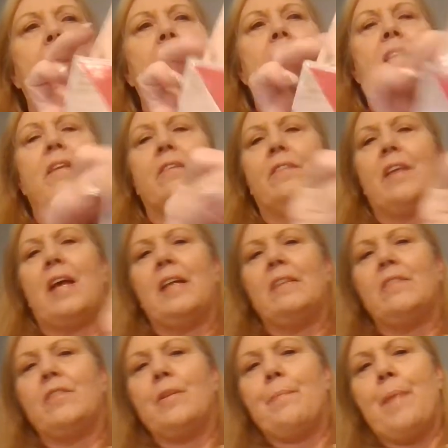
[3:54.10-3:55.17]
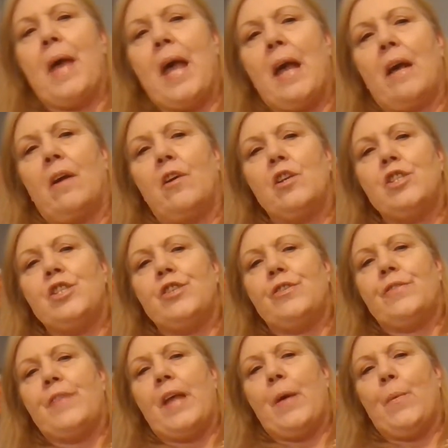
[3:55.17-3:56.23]
And the sides of the bag are
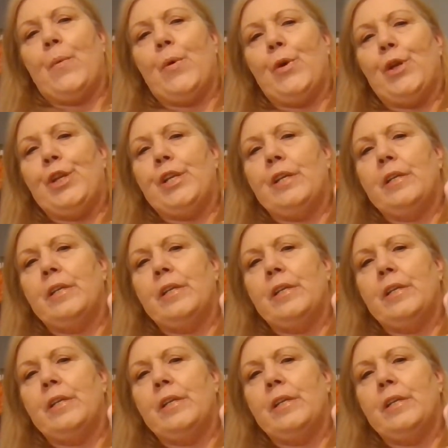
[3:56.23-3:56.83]
just that wood.